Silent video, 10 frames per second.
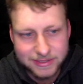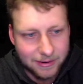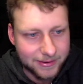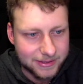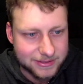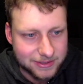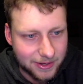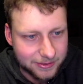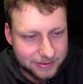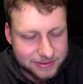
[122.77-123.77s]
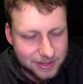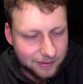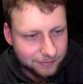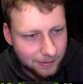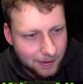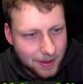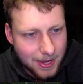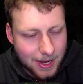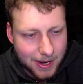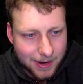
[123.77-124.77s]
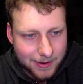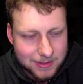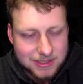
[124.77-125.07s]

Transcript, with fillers: da- his daughter and stuff. Uh,